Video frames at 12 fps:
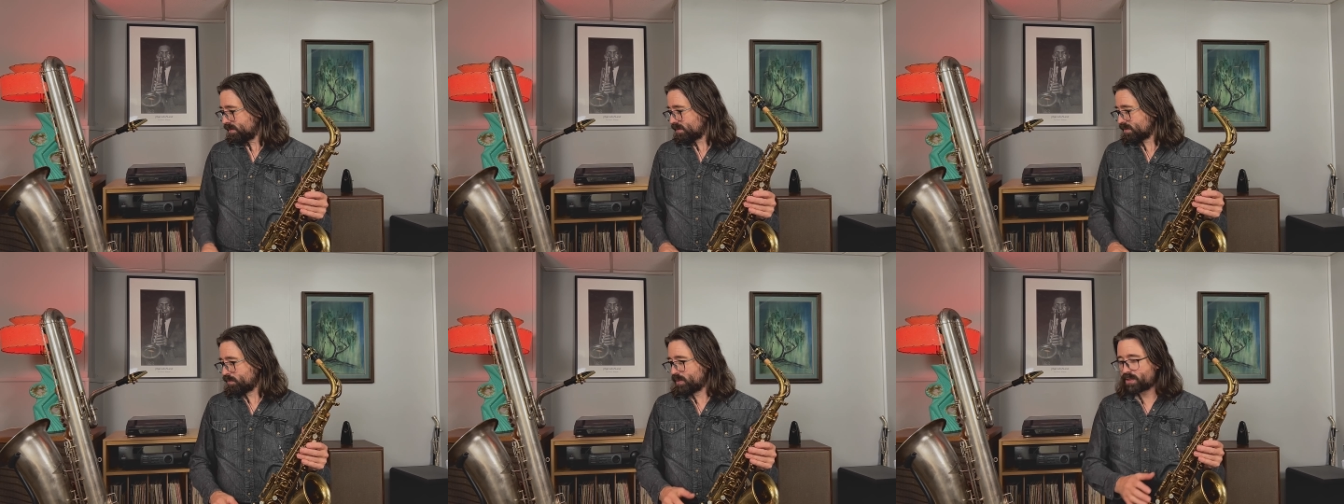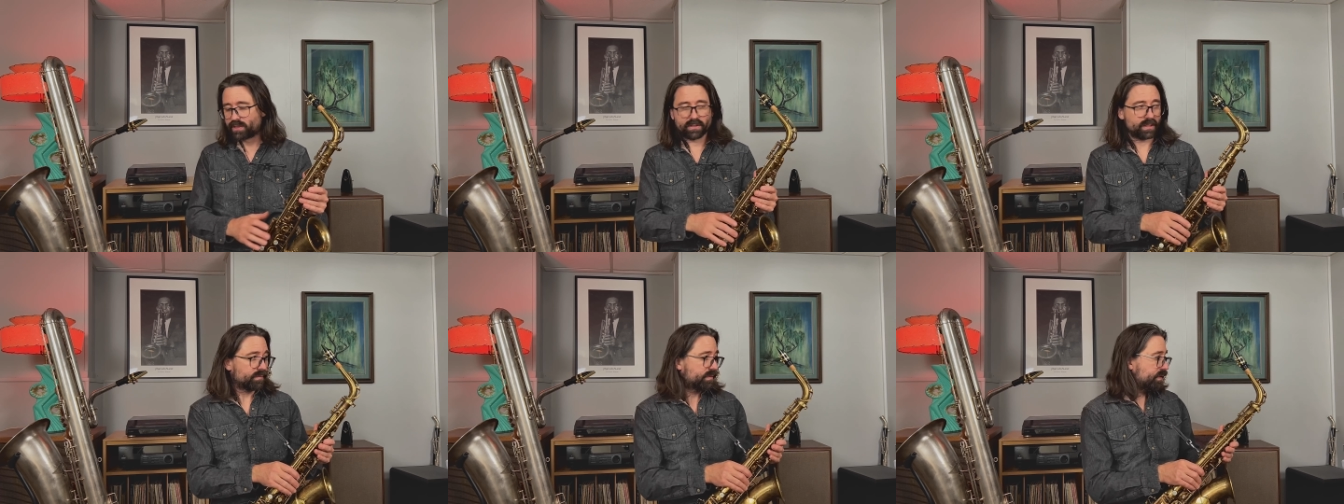some bushers
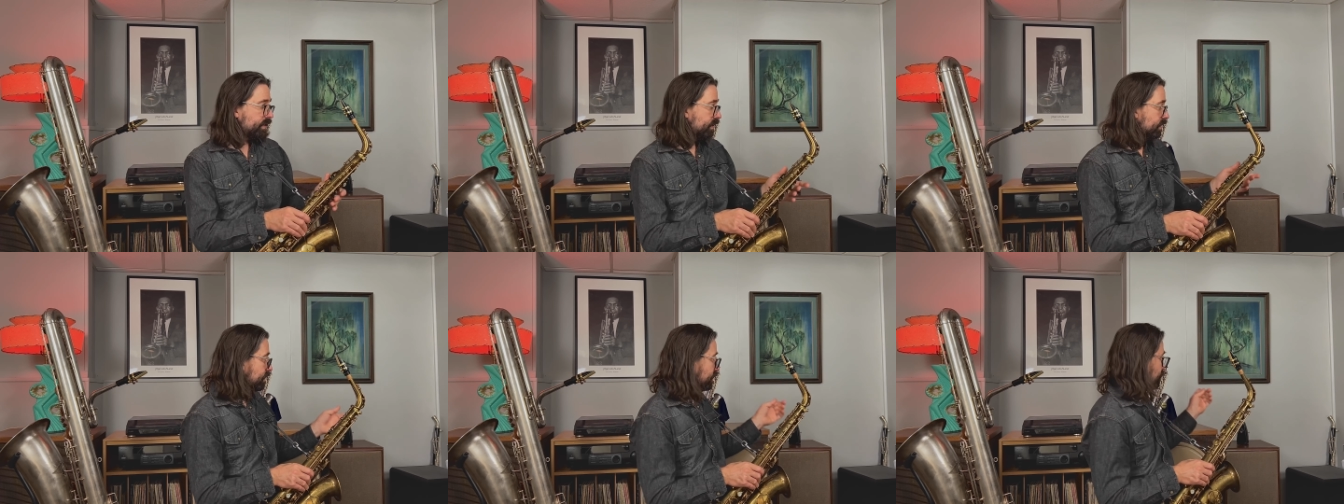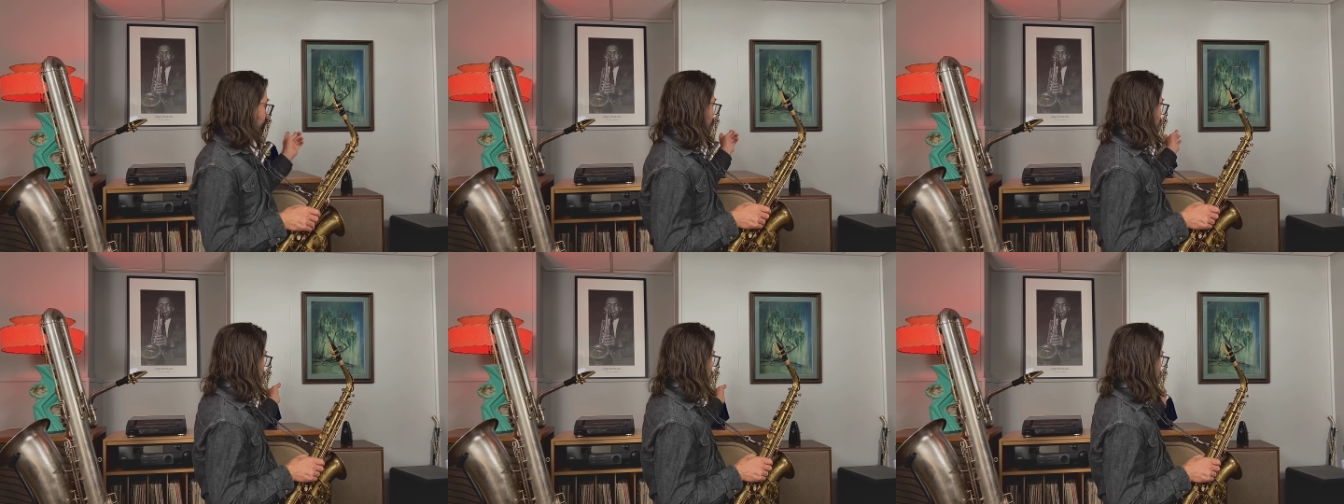over there, another
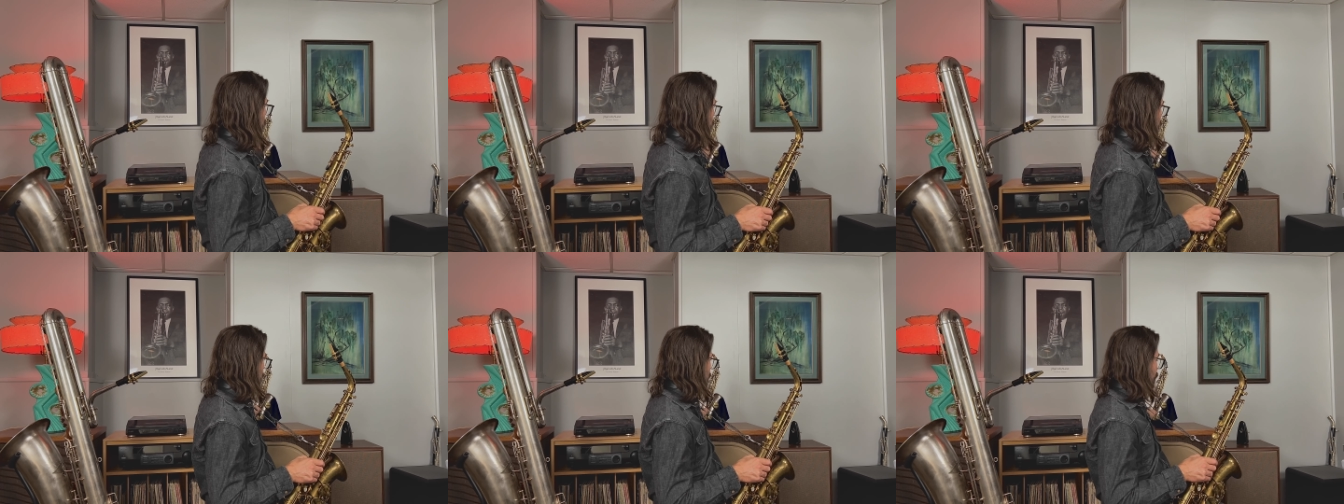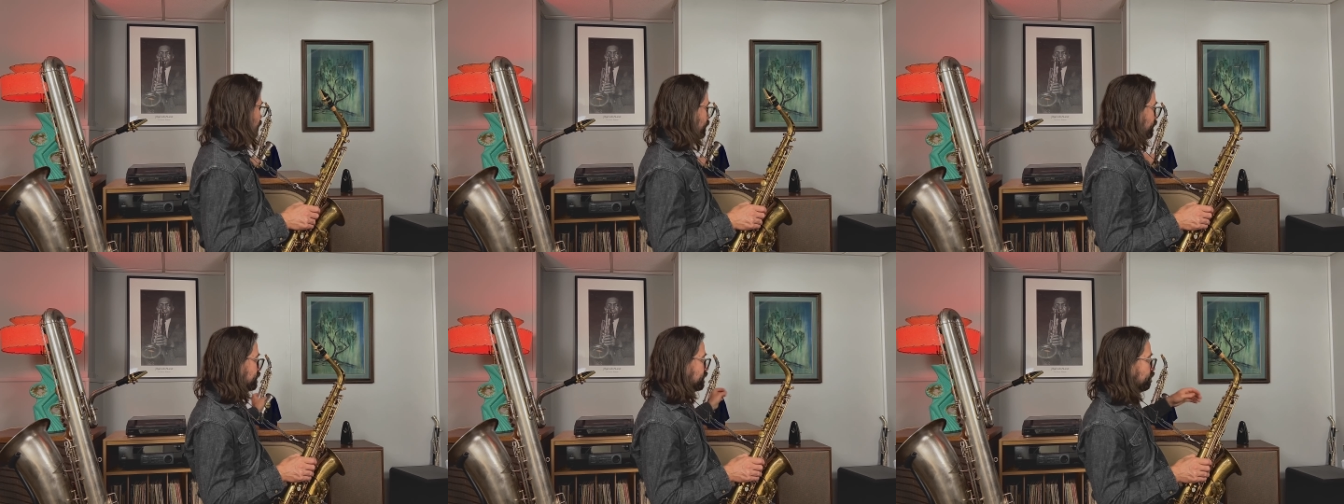busher
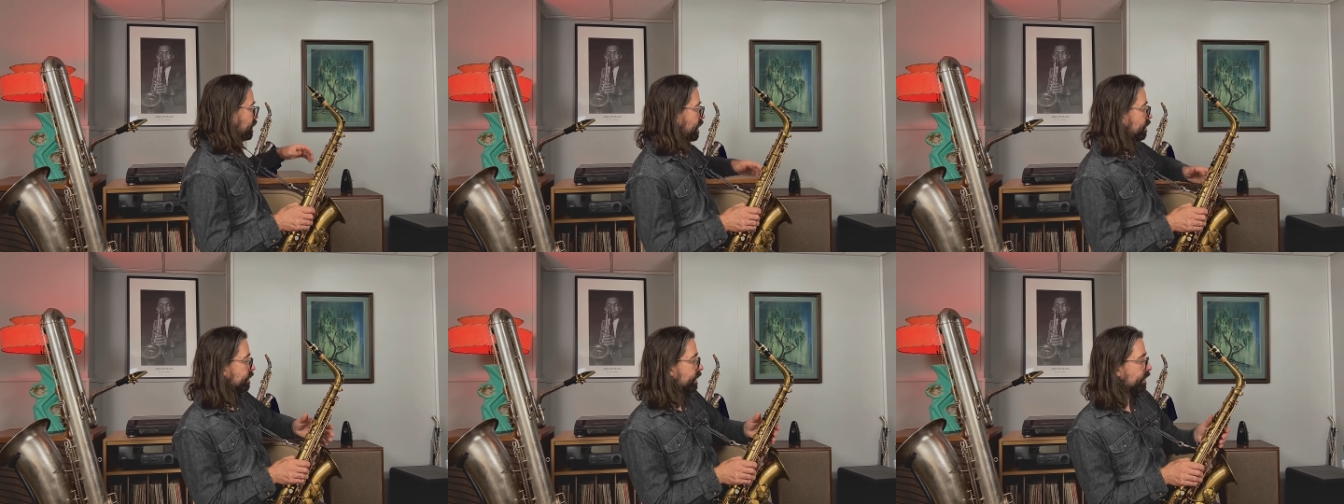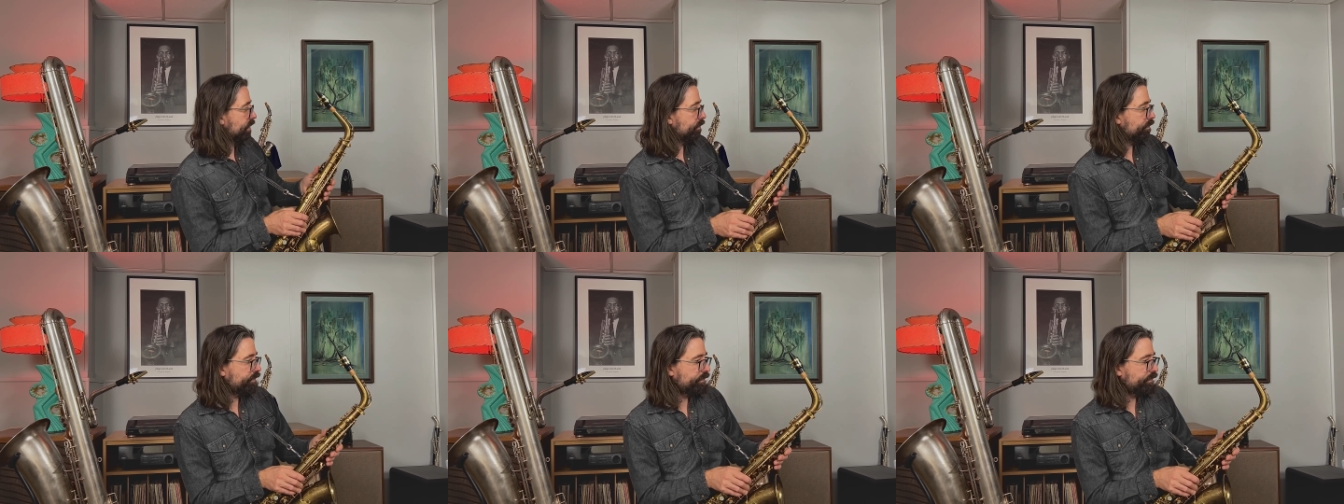soprano here,